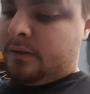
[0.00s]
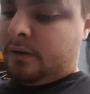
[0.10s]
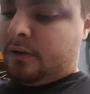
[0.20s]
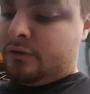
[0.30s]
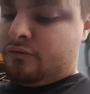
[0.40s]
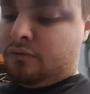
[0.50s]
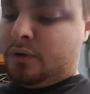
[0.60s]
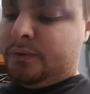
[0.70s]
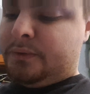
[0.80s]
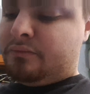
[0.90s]
The
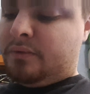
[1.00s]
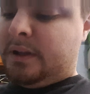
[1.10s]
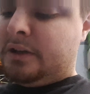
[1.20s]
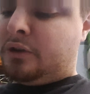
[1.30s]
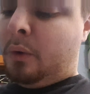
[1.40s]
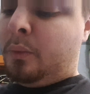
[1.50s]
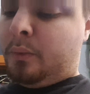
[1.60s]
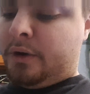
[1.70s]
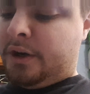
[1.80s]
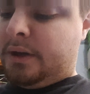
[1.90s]
controls really don't
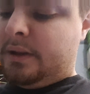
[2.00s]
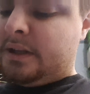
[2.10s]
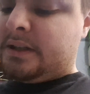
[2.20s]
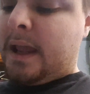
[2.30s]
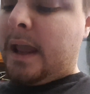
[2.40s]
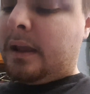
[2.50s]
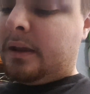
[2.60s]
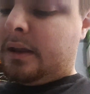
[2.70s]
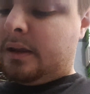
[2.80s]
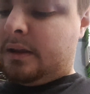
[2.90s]
work in this hack
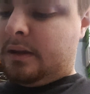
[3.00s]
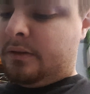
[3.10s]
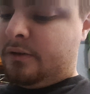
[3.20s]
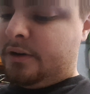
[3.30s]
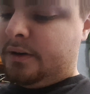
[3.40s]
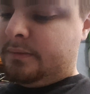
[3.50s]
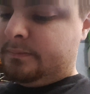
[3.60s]
either.